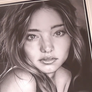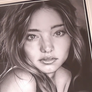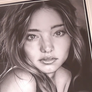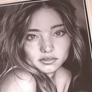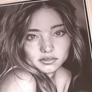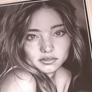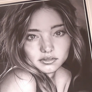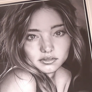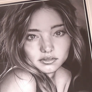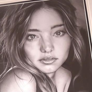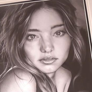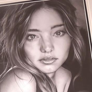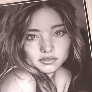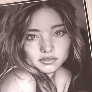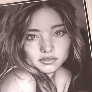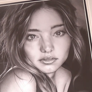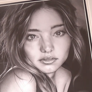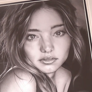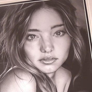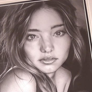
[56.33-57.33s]

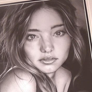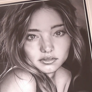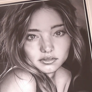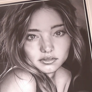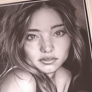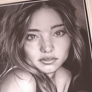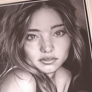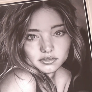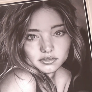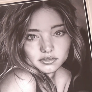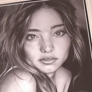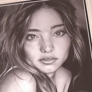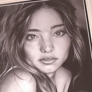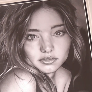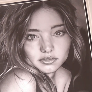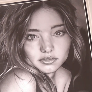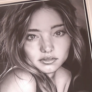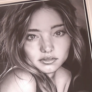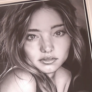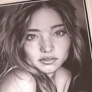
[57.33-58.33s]

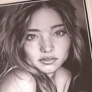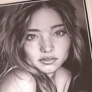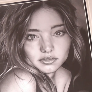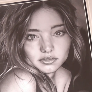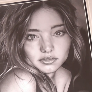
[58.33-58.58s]
Nobody speaks.